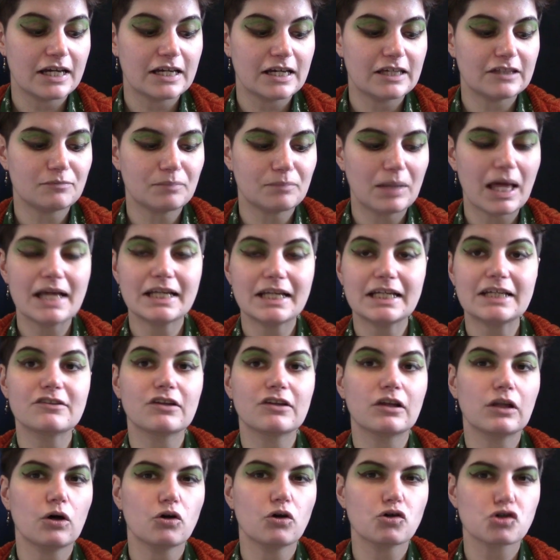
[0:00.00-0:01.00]
its blade is
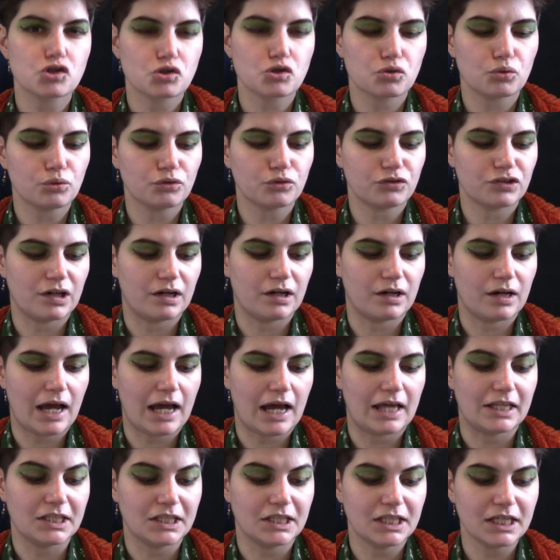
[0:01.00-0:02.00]
a lot shorter
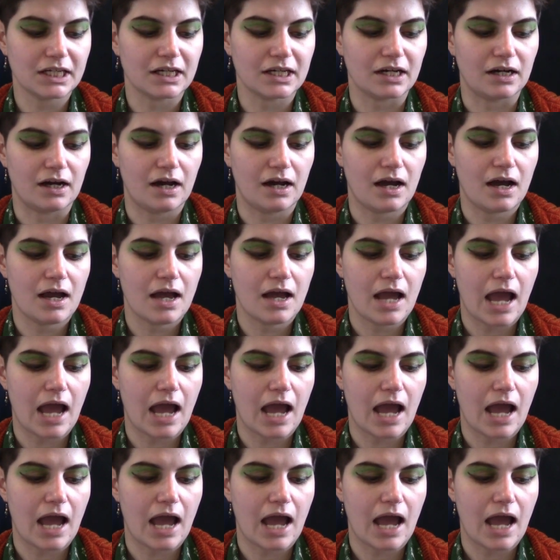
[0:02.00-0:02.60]
and thicker,